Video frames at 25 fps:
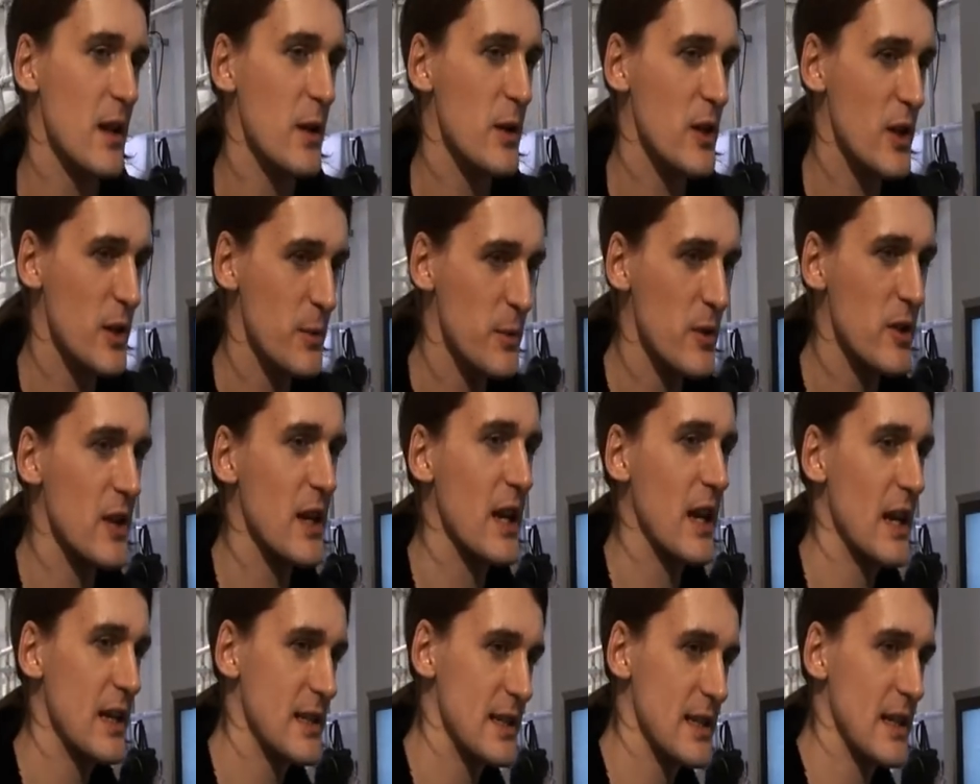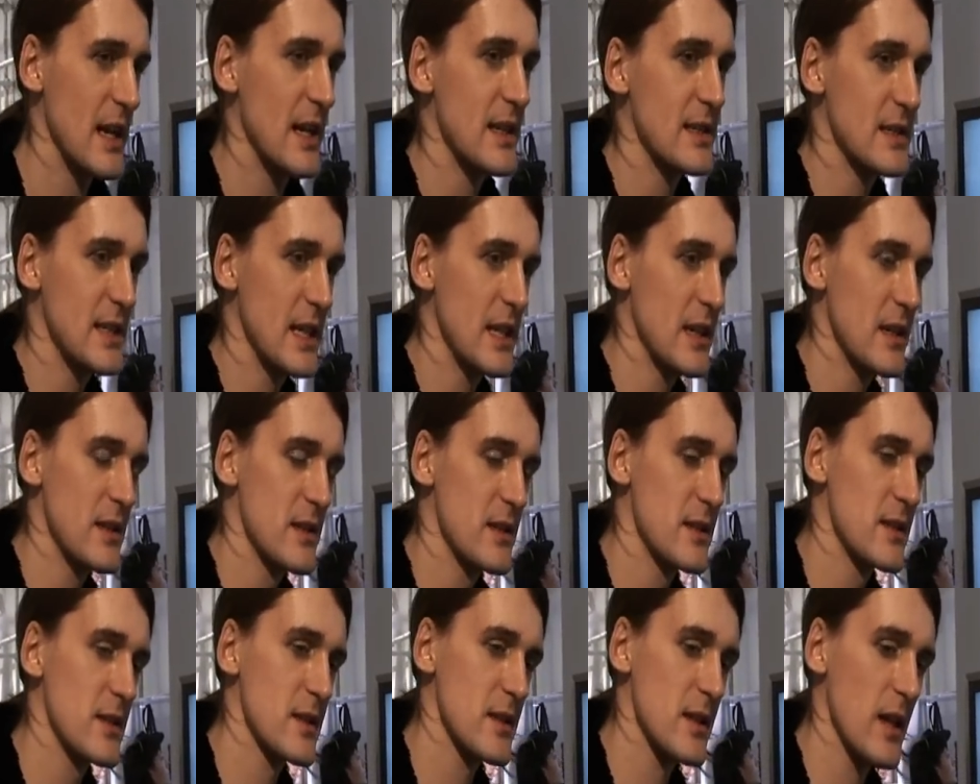communicating
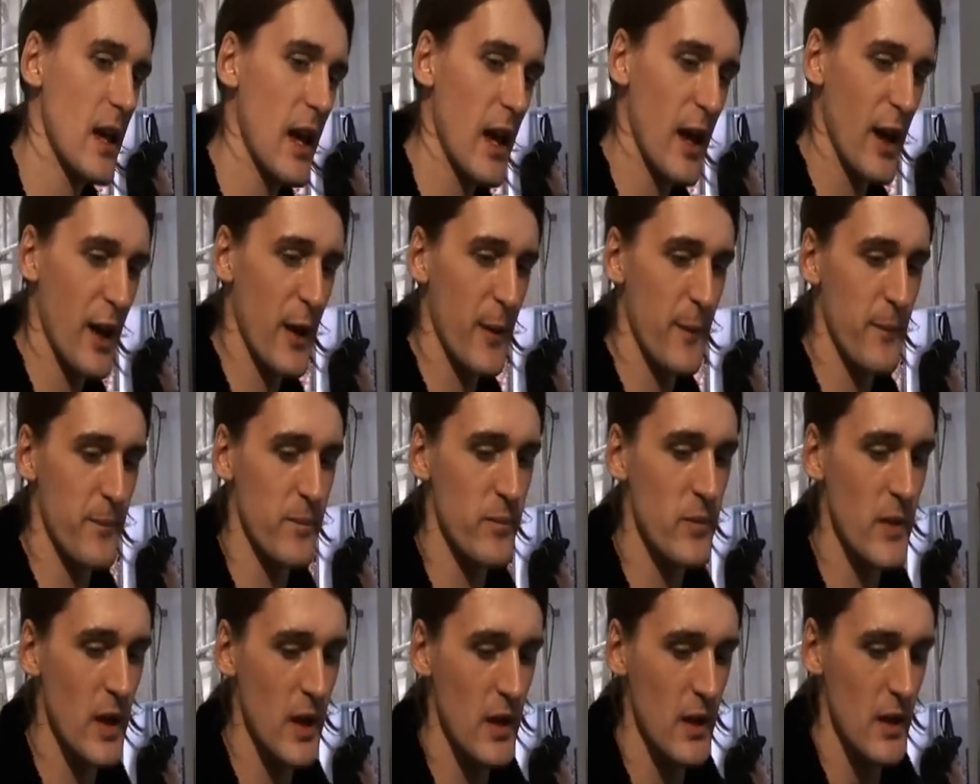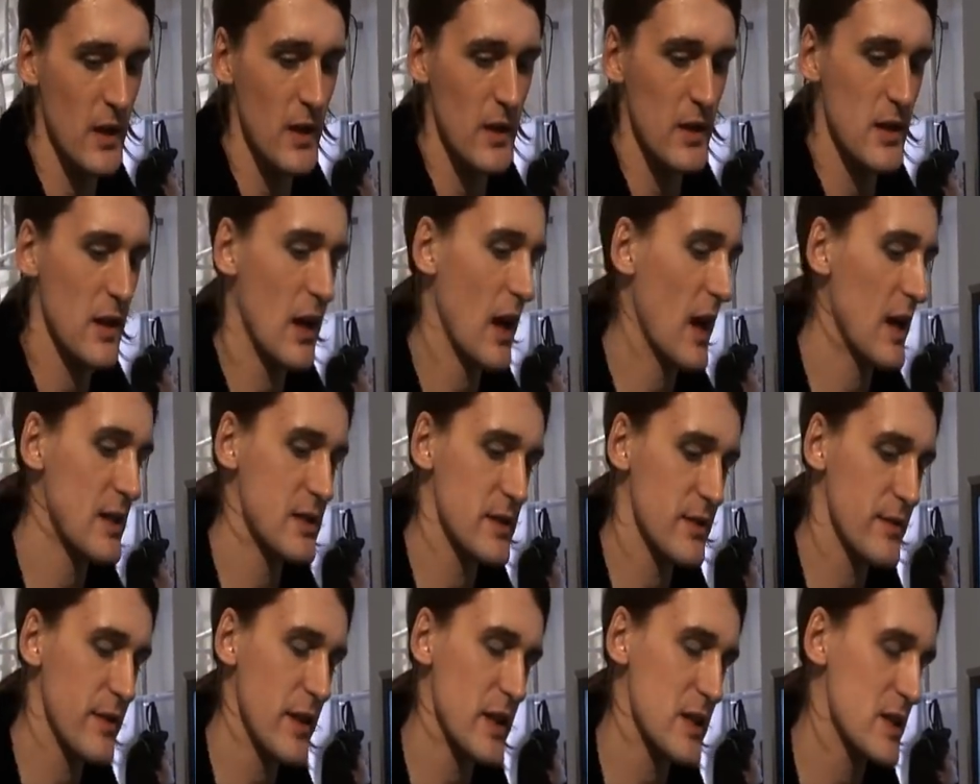ideas, as
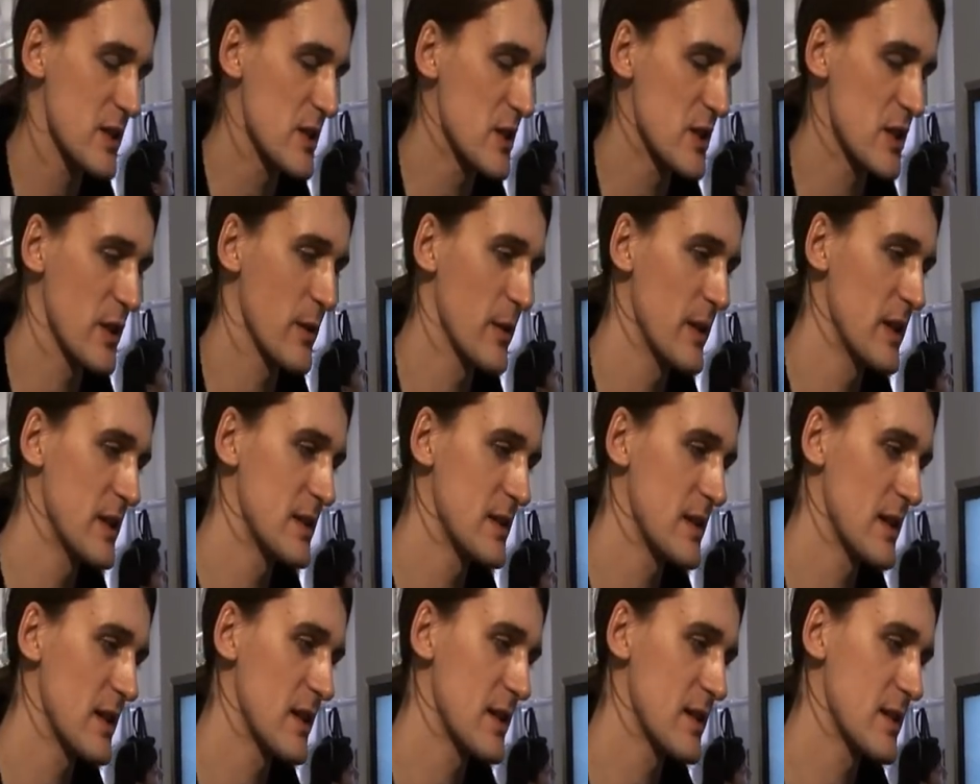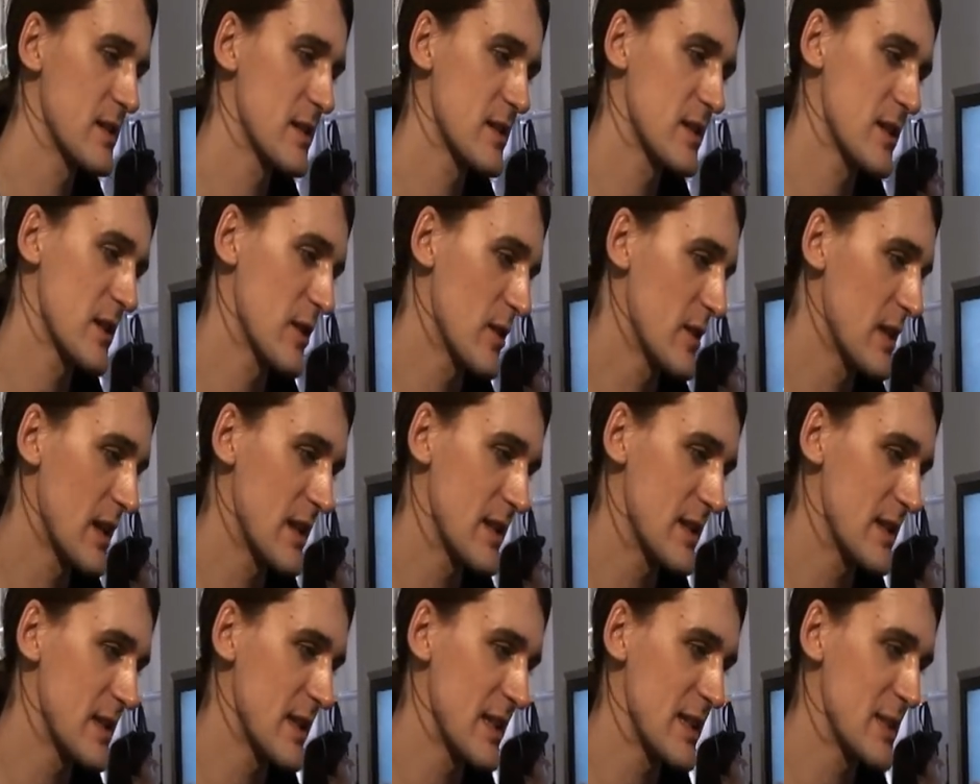a fashion show is, and it's at the end
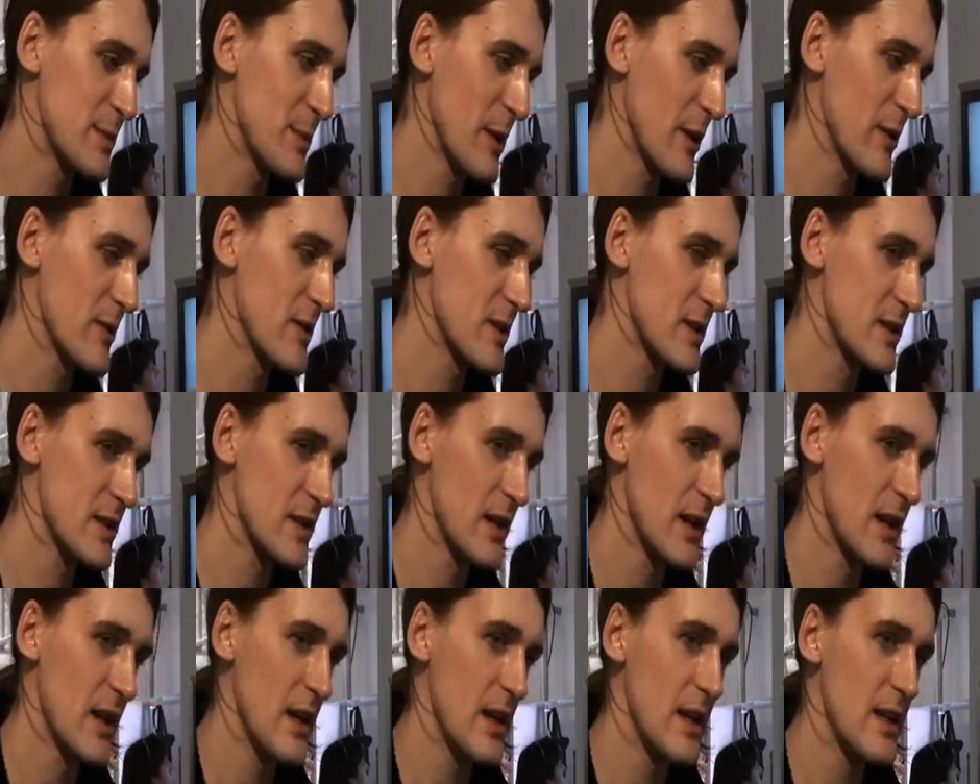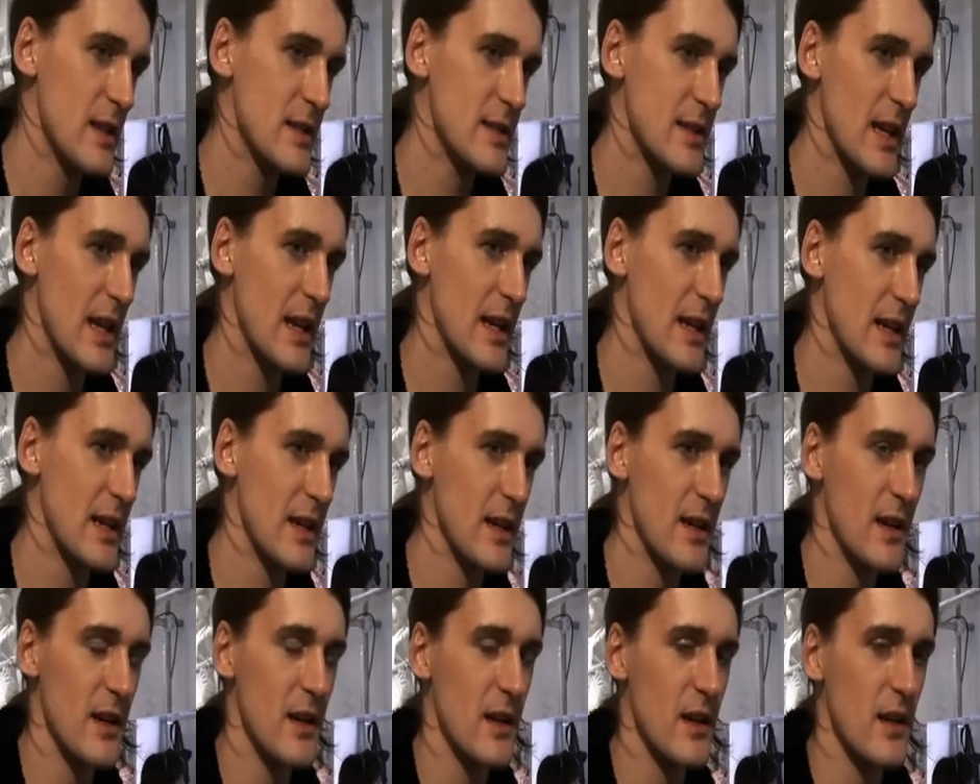of the day it's about
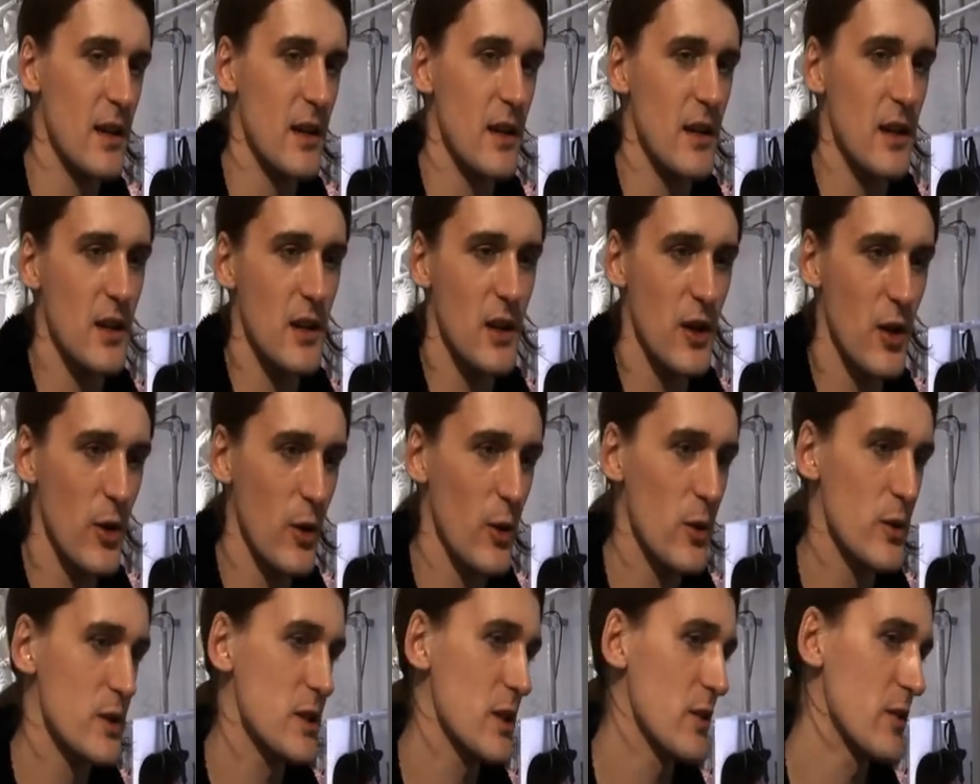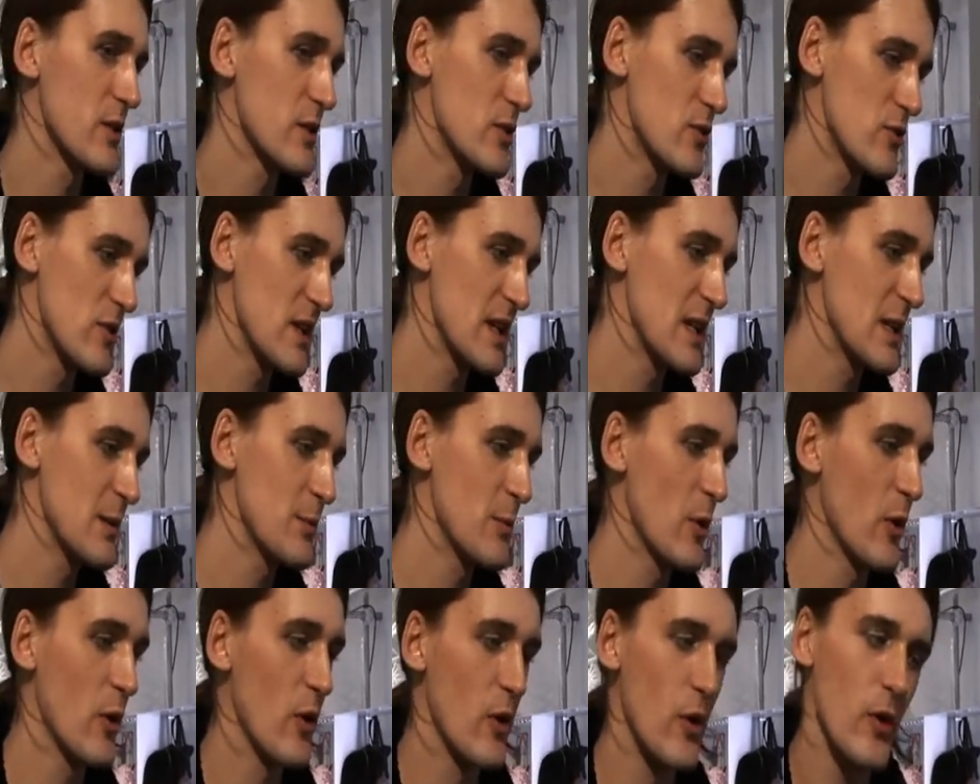selling clothes or a dream
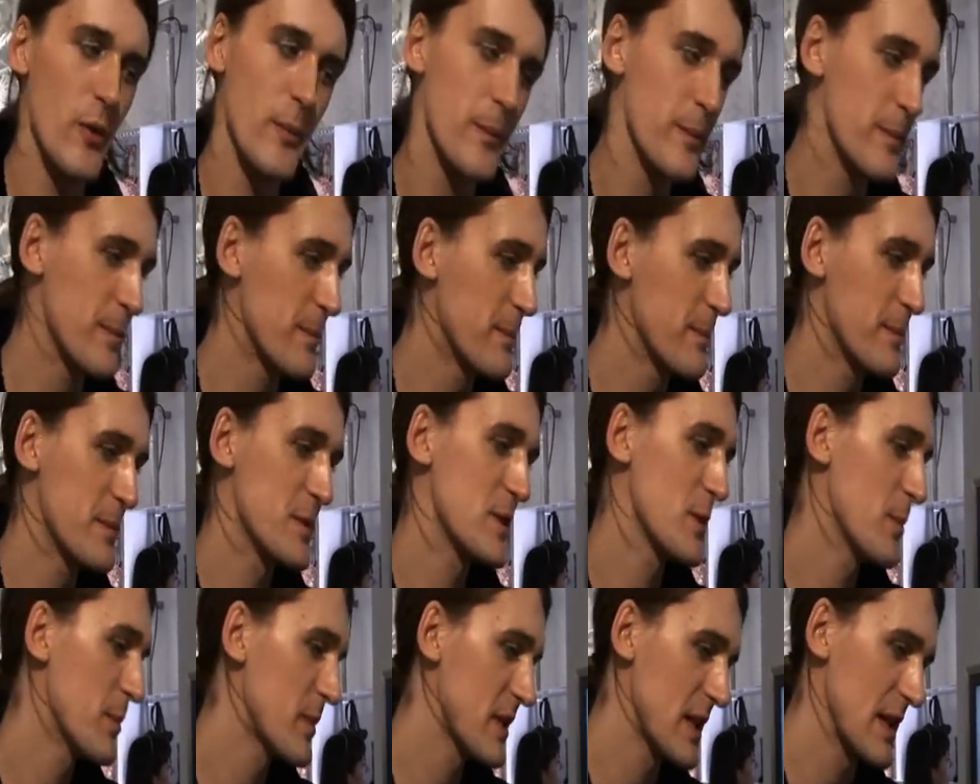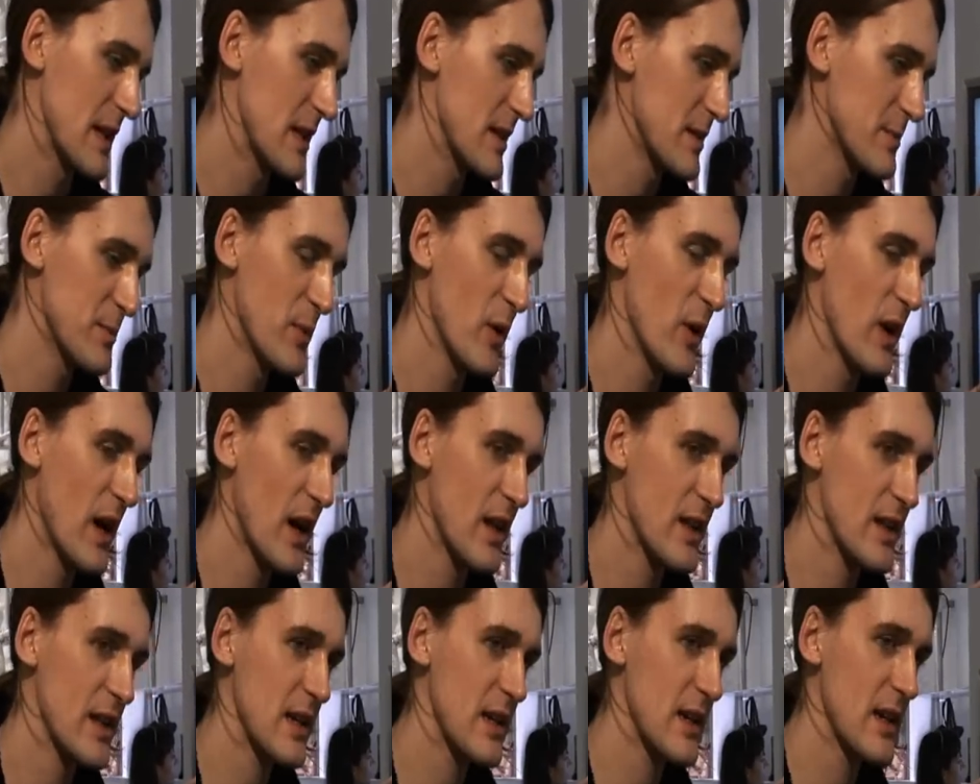or something. But I
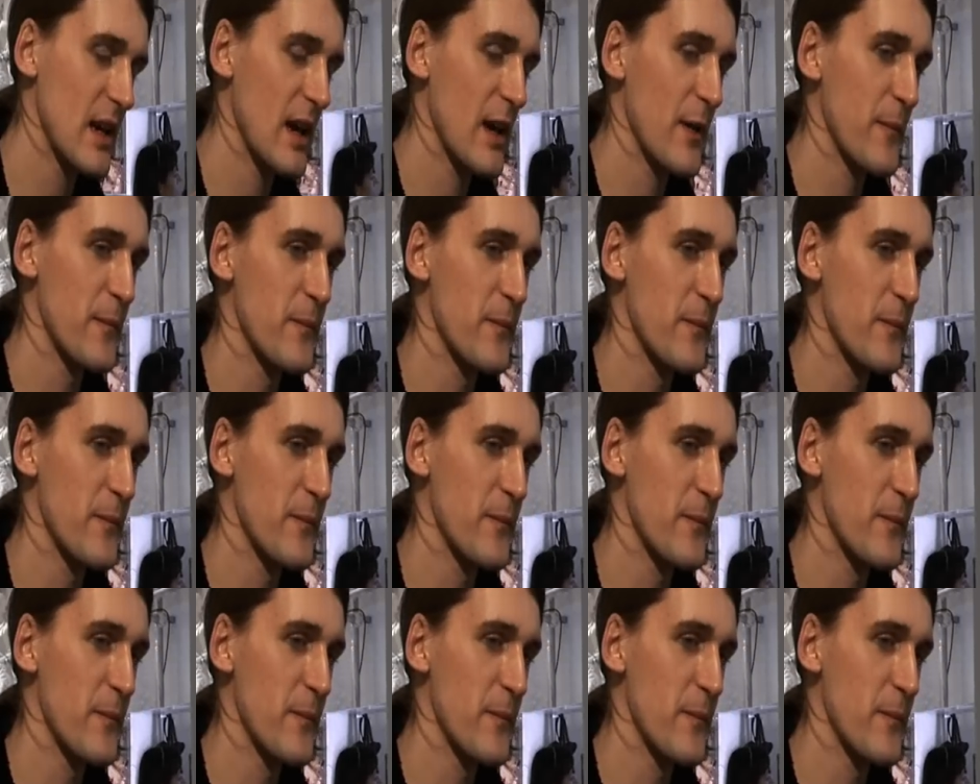think